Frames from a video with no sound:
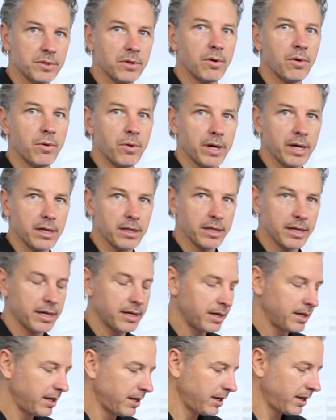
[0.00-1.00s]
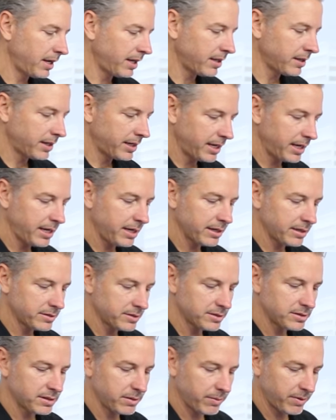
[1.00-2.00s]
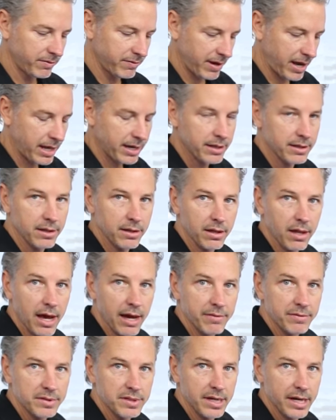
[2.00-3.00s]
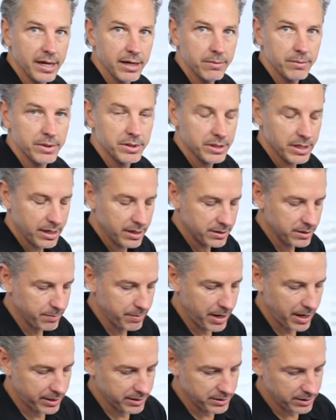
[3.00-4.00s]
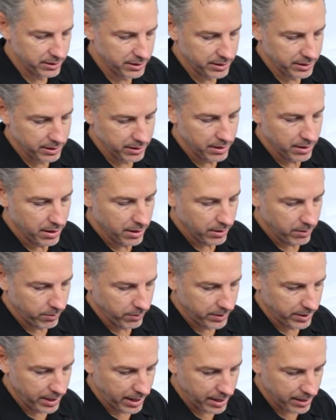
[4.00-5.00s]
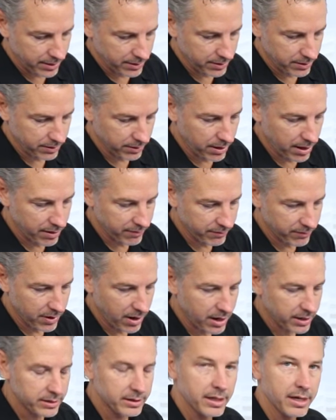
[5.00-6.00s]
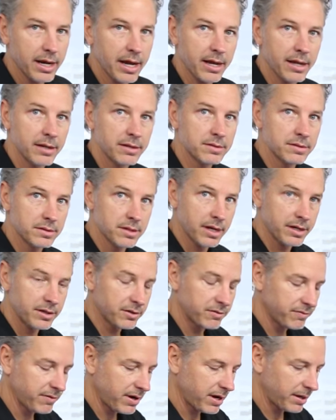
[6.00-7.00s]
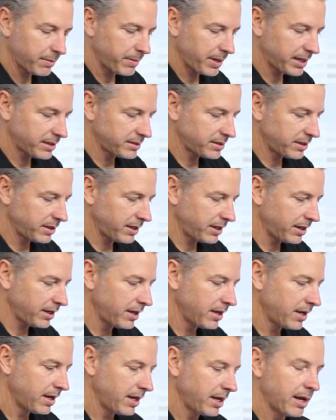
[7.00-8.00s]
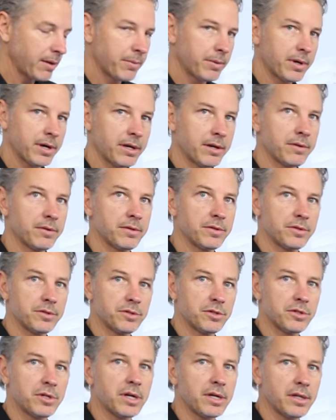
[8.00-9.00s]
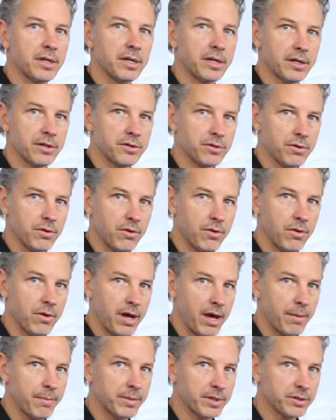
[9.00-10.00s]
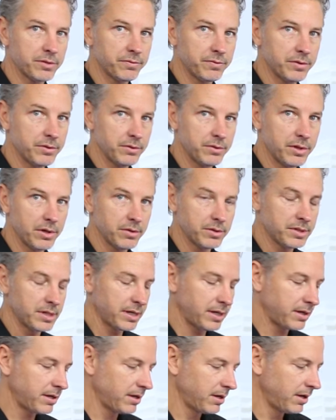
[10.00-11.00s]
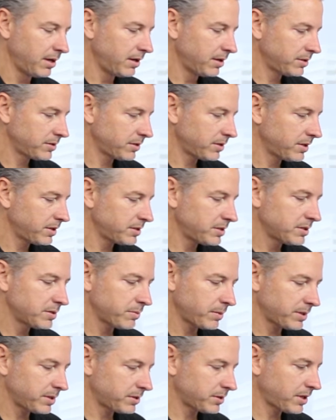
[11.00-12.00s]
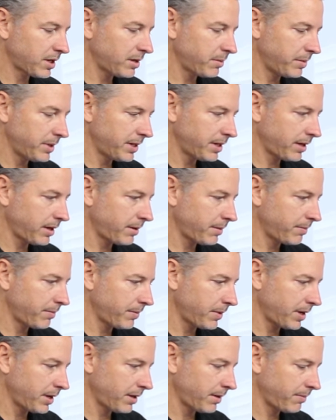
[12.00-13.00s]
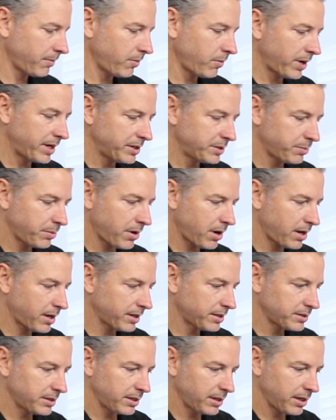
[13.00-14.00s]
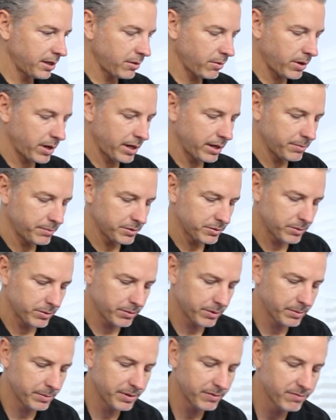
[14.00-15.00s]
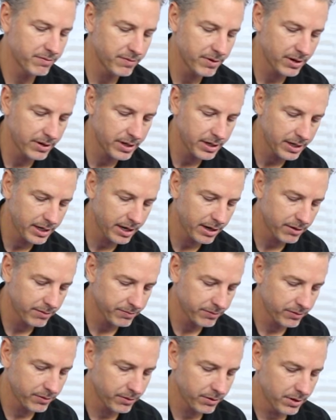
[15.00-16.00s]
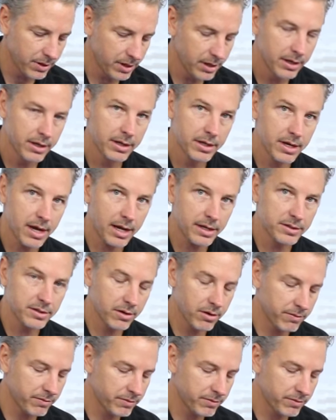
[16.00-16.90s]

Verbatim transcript: so quickly? And the key is, is that we've added the live sand, which had the bacteria. We added the live rock that has nitrifying bacteria. And we're going to strictly control how much food goes in. So this is what's going to become um, waste products in the aquarium. So we want to be very careful not to